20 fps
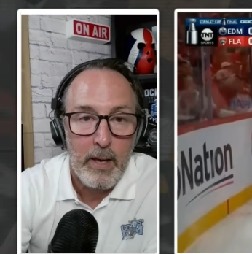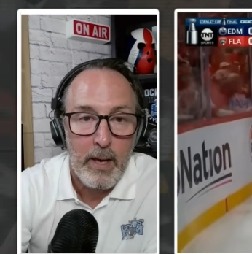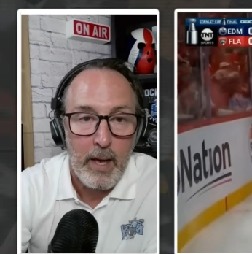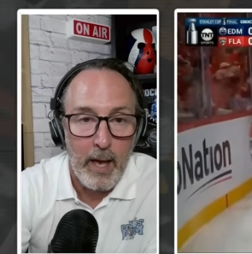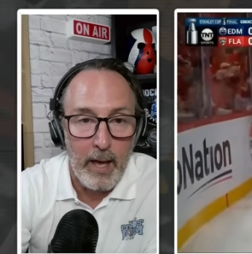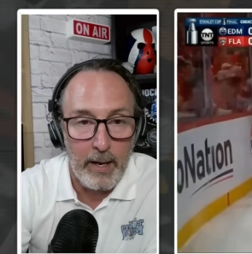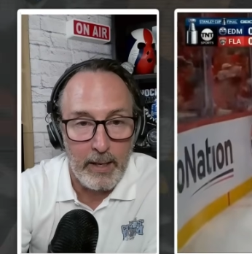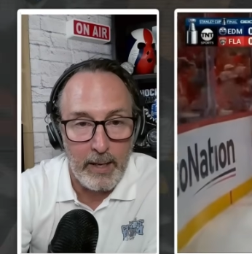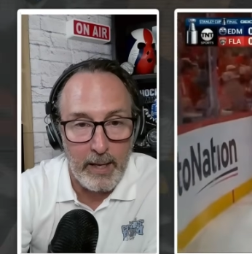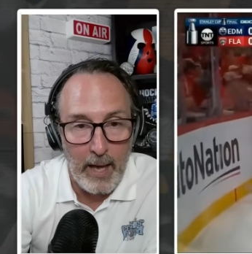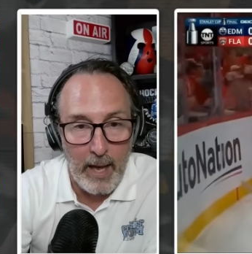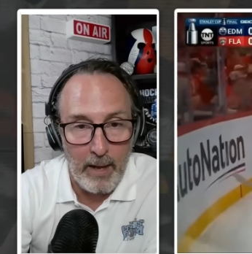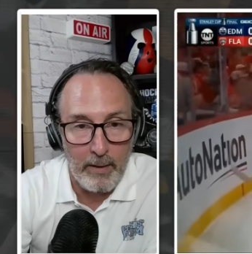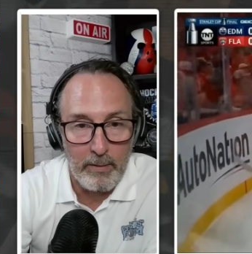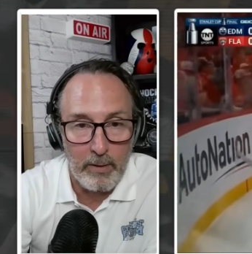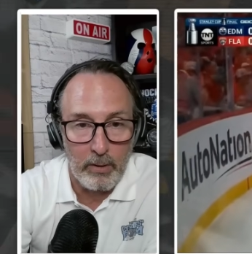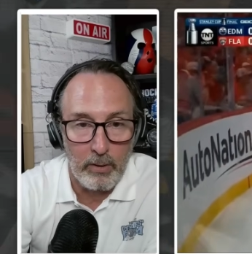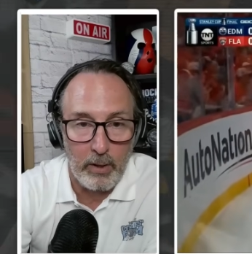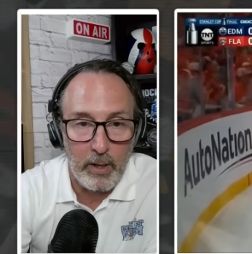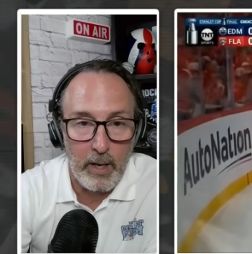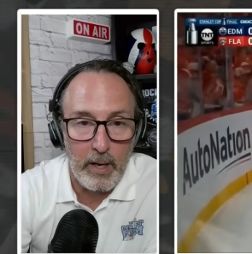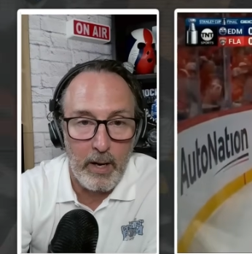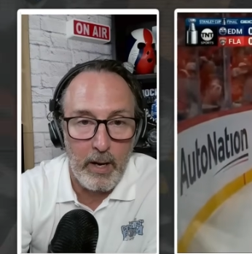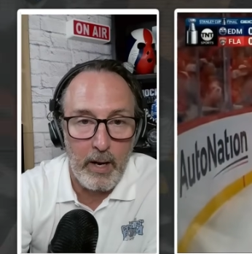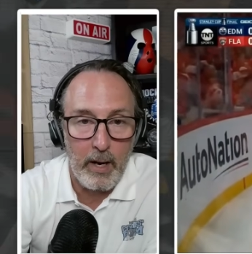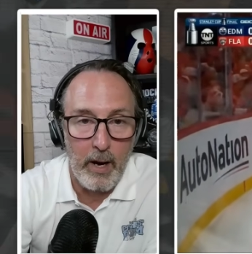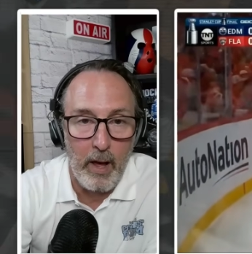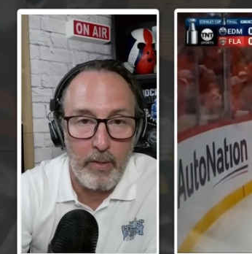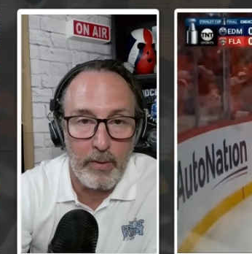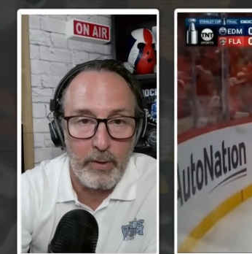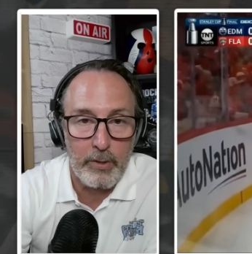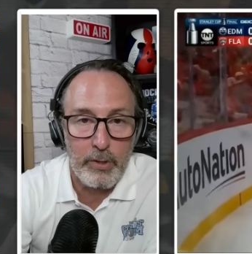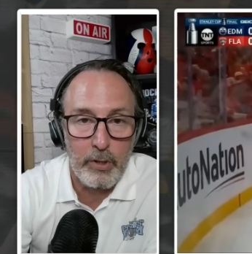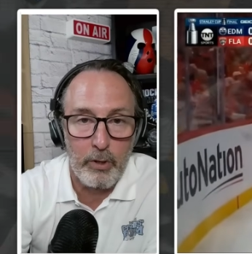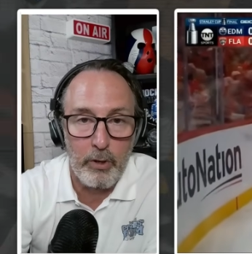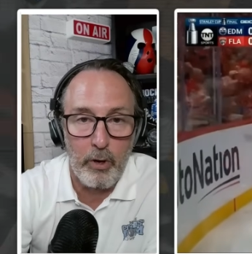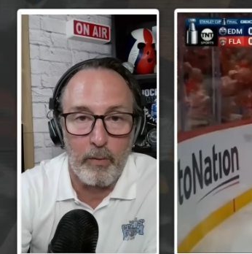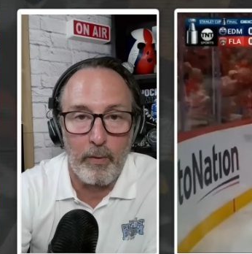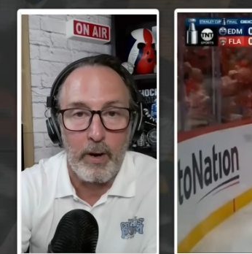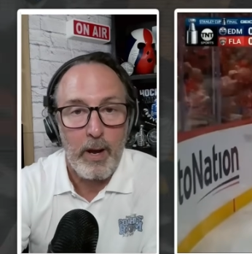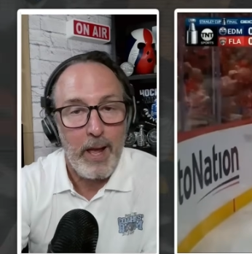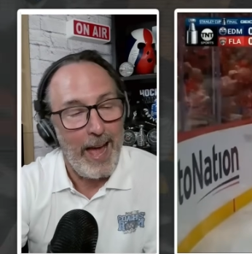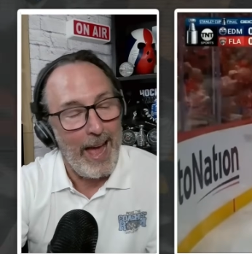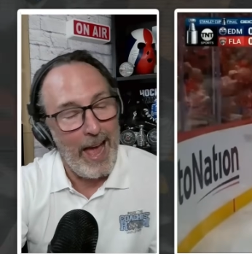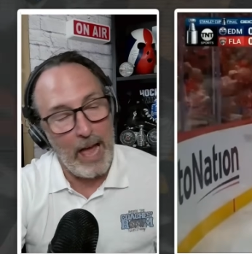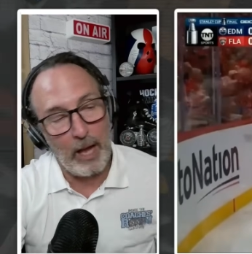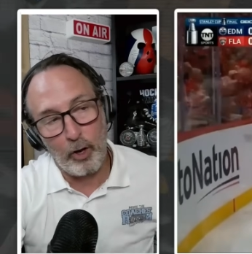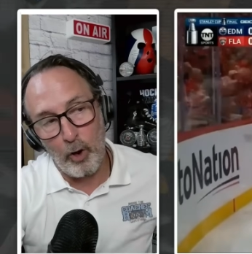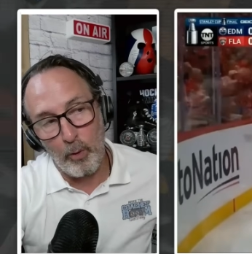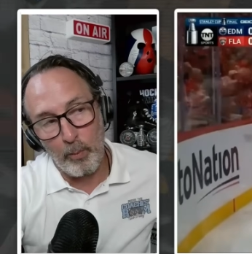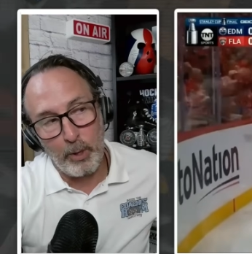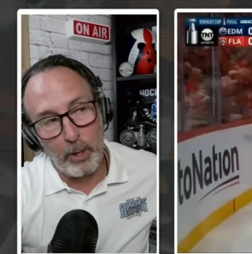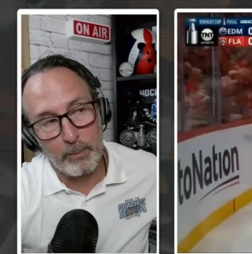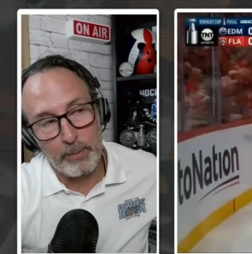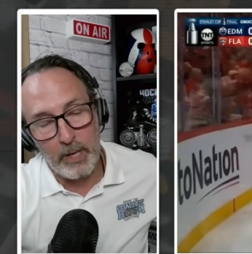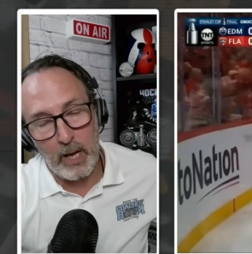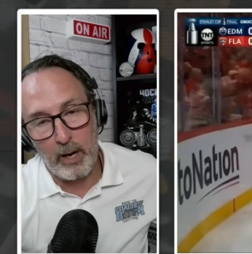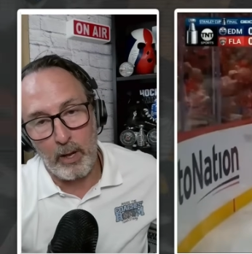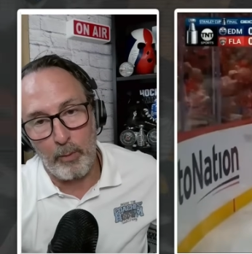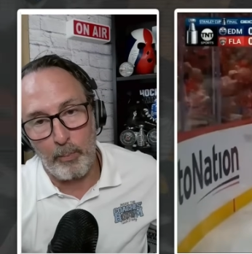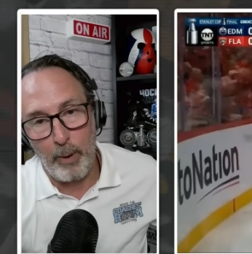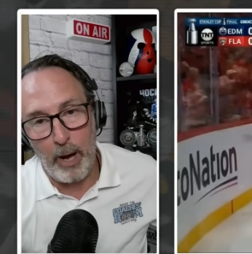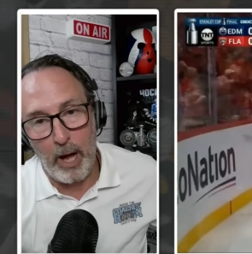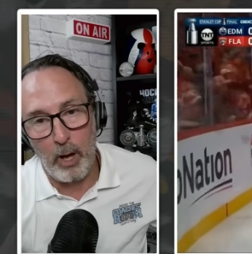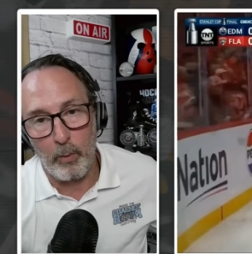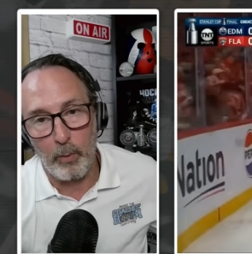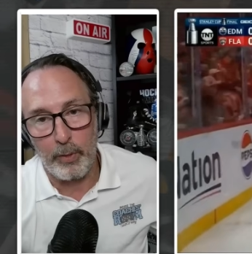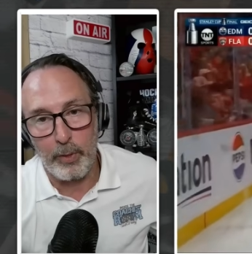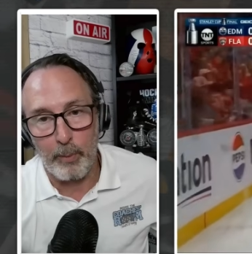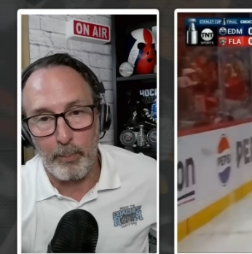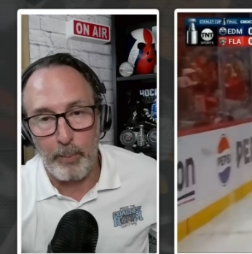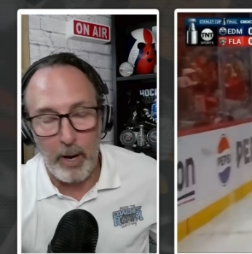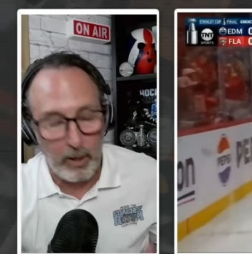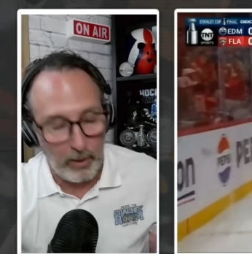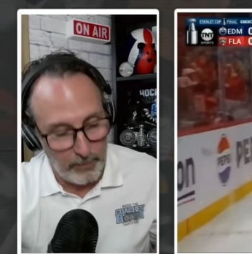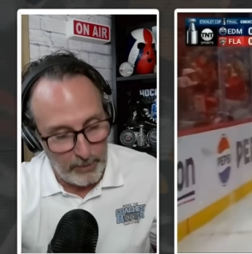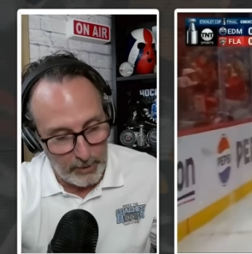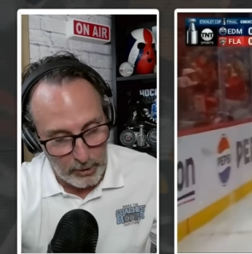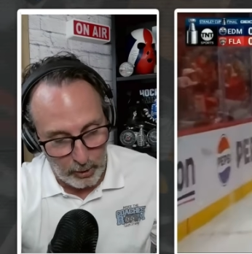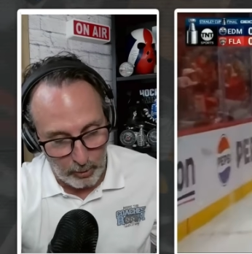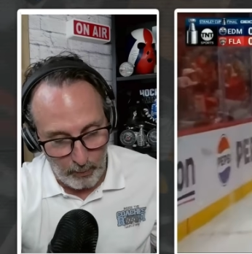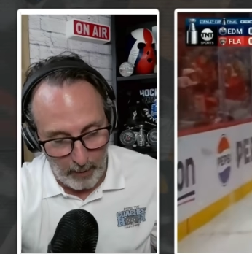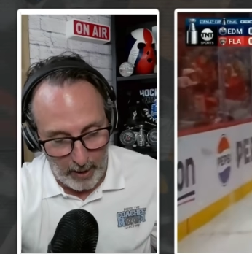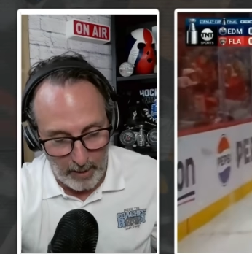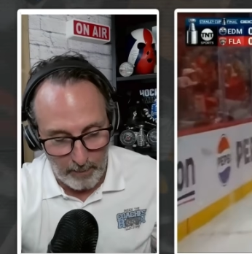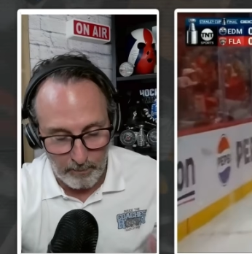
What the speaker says: And again, you're looking at another turnover. Ekholm comes out of the pile with the puck. Things are great.